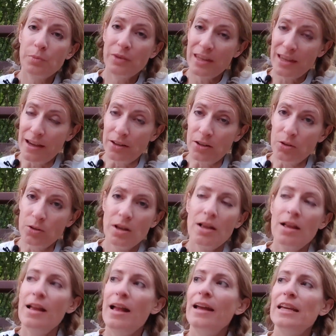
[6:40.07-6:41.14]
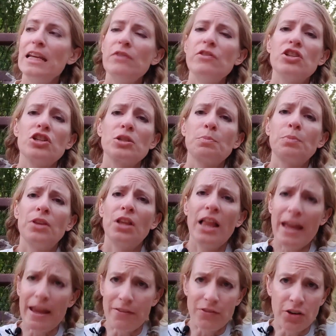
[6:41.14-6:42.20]
piano and even just
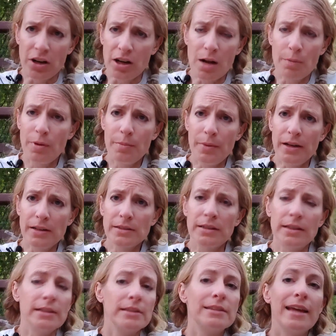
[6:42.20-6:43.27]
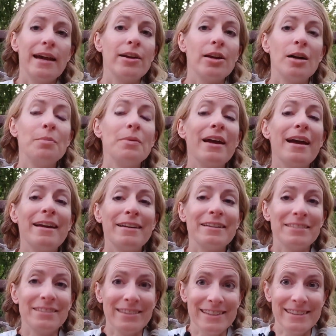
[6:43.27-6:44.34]
play for a couple of minutes and then stand up, and
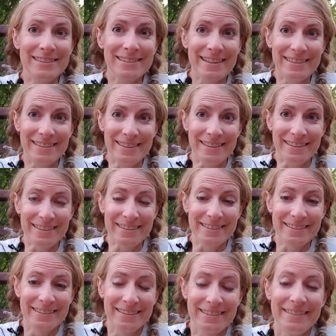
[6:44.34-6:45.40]
at least I did it.